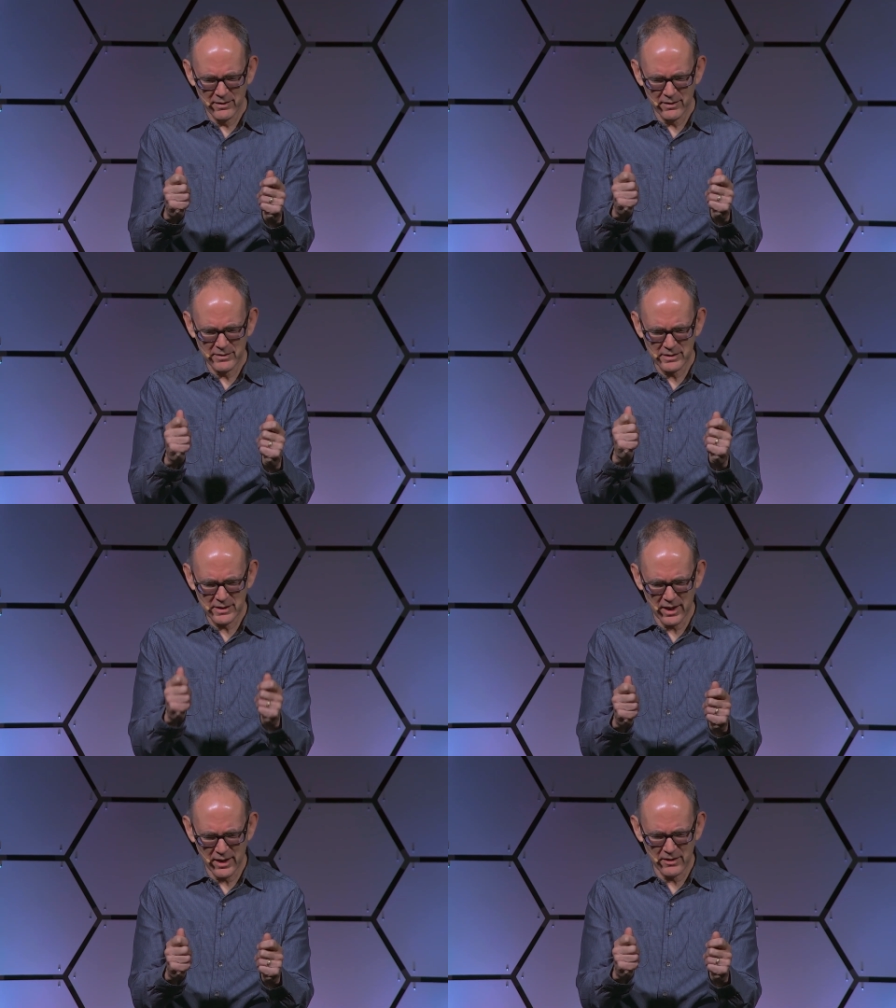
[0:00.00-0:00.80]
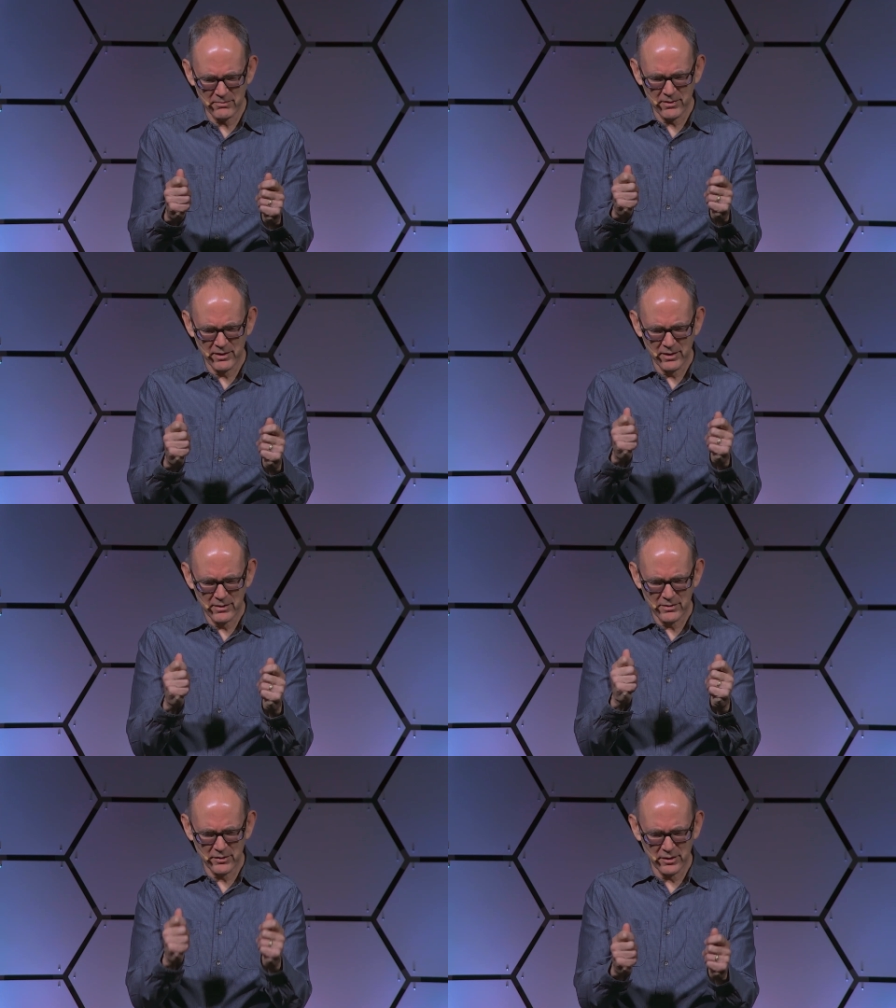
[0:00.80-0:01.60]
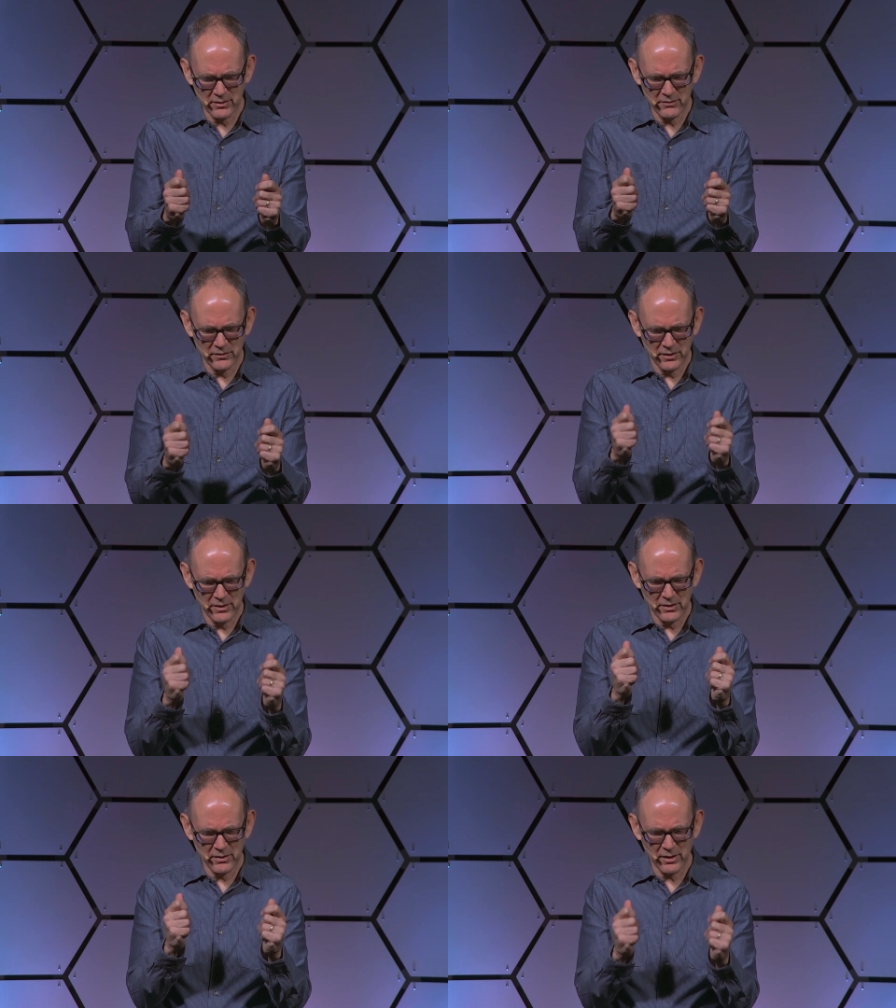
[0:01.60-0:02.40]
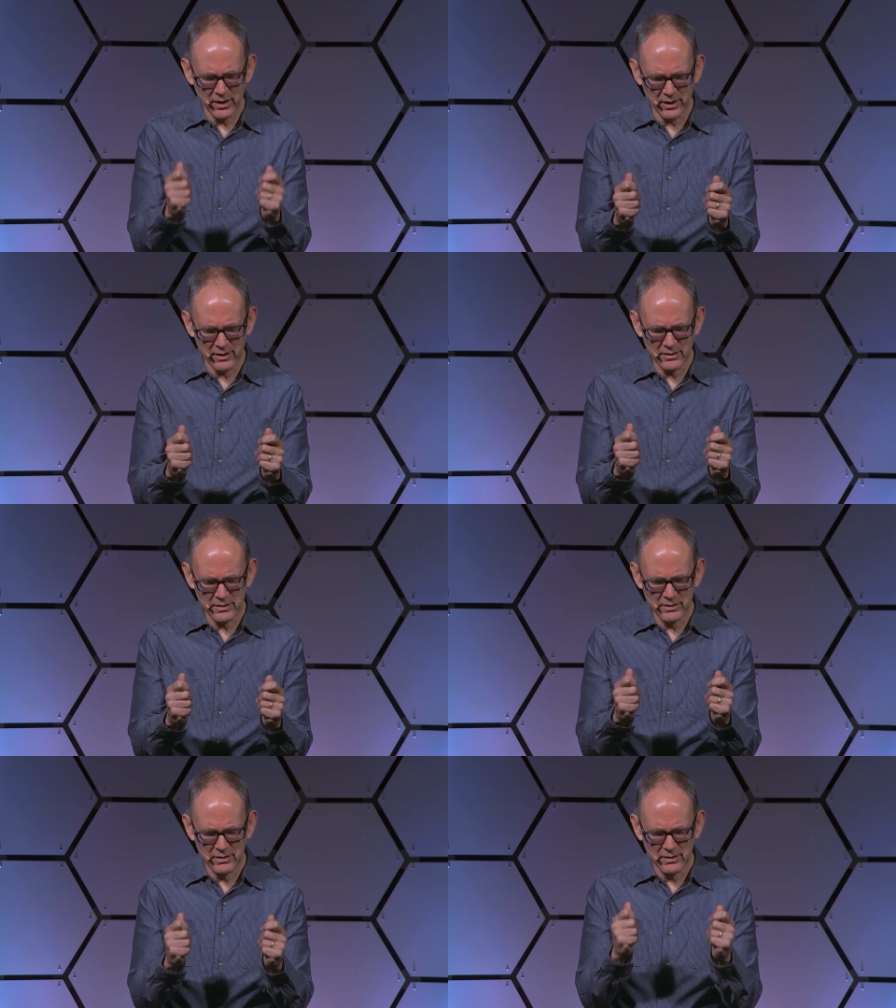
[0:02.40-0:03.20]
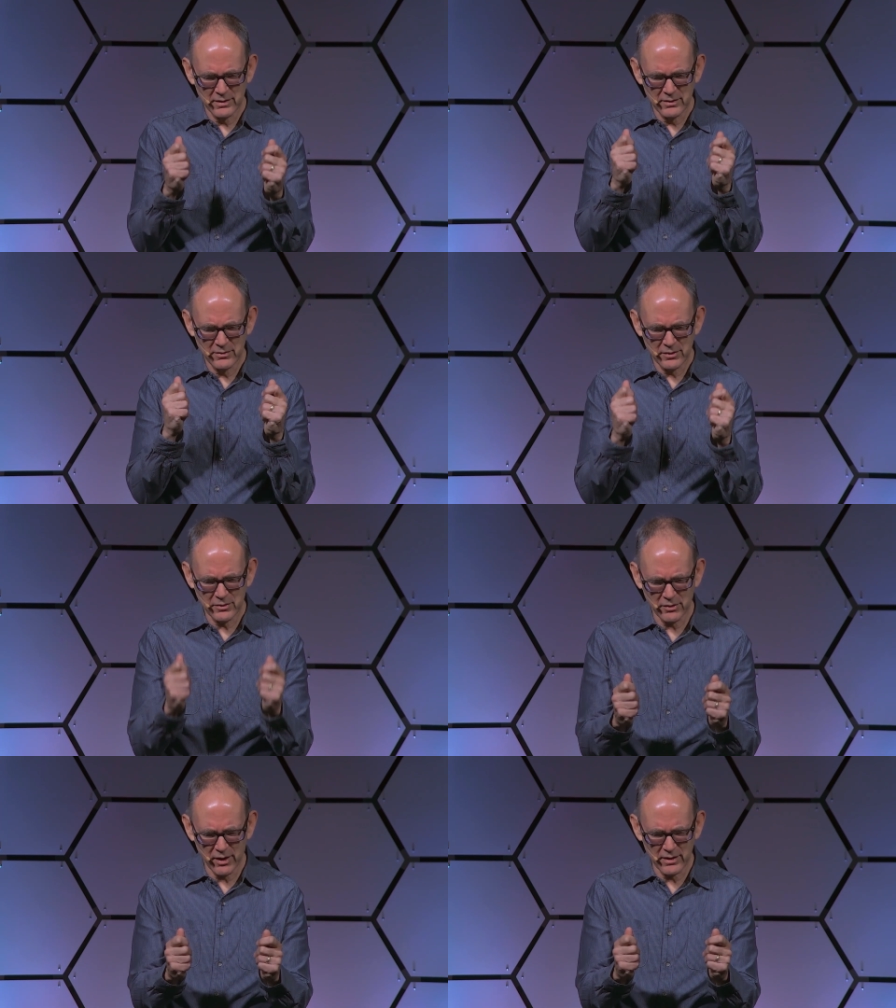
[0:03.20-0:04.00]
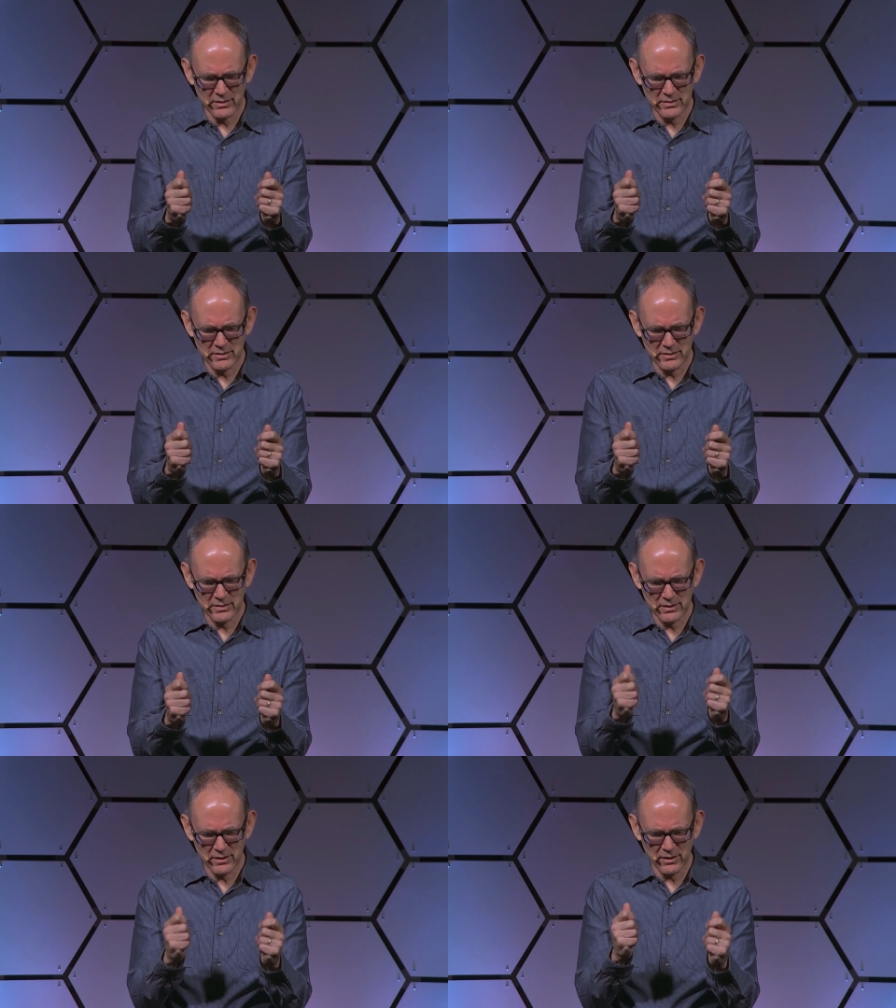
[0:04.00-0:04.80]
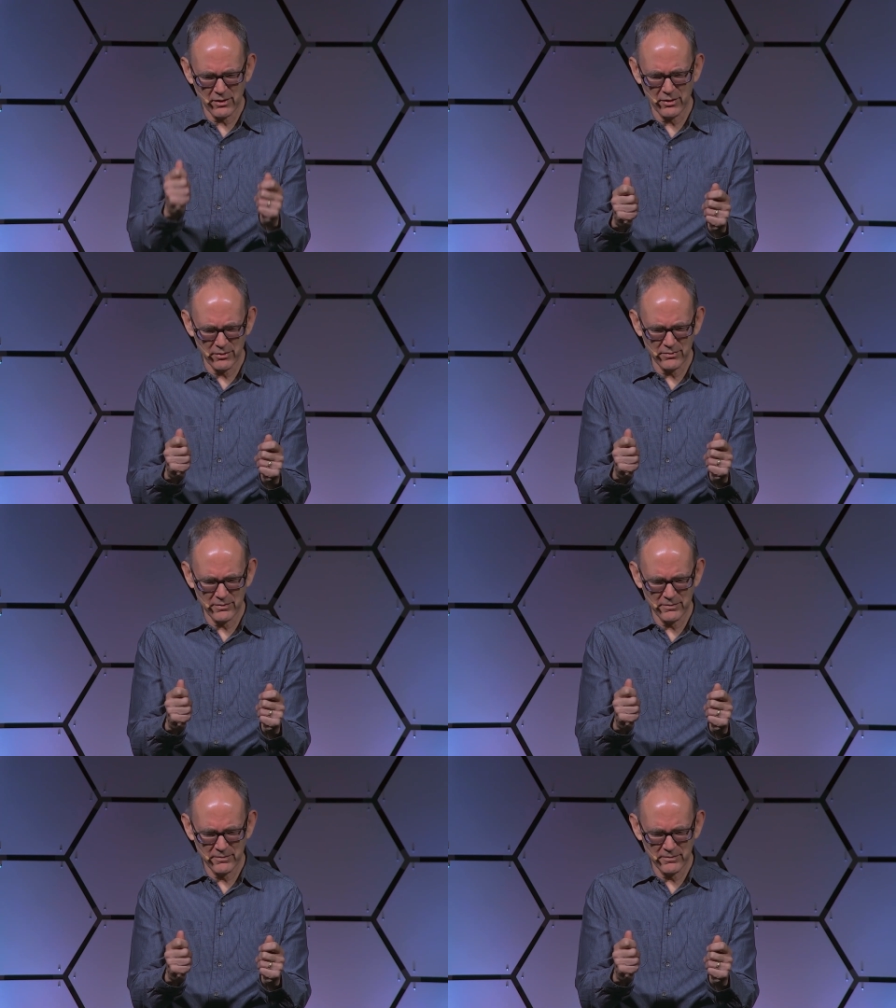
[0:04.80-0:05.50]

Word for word: It's time to give your heart to Christ alone.